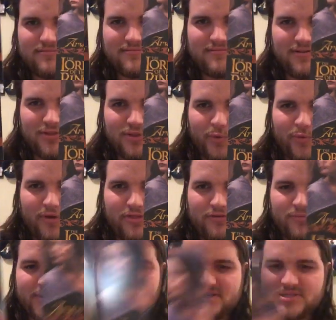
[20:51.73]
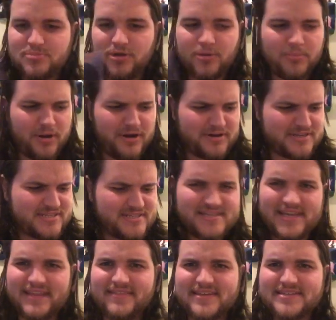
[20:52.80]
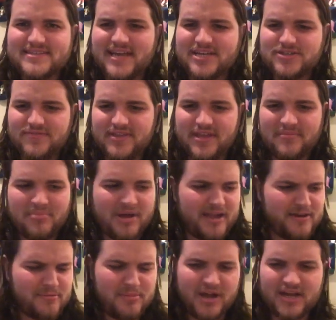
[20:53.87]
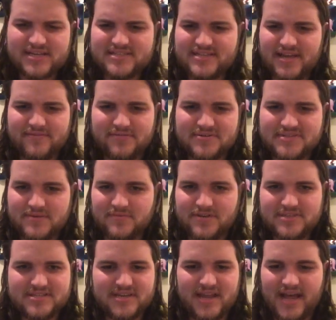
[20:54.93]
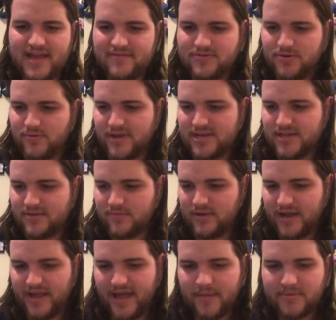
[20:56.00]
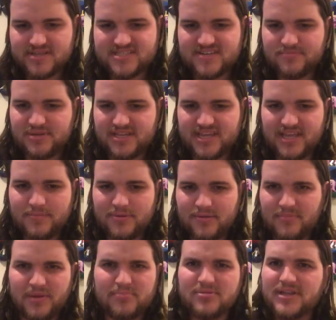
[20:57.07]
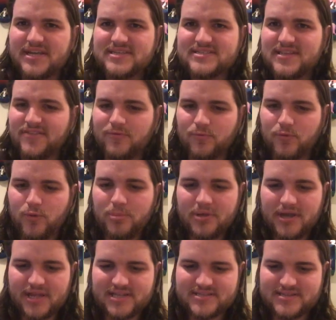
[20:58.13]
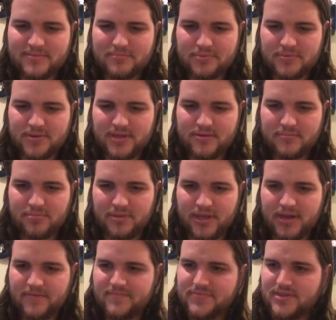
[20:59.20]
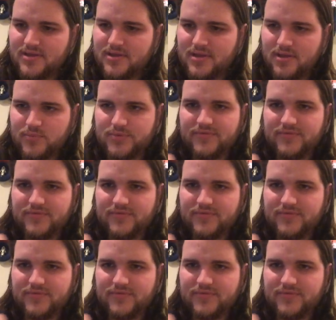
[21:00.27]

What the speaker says: Lord of the Rings bookmarks in this Edge of the Empire box set for some reason. I have no idea why. I must have been keeping my place in the rulebook at some point, but we've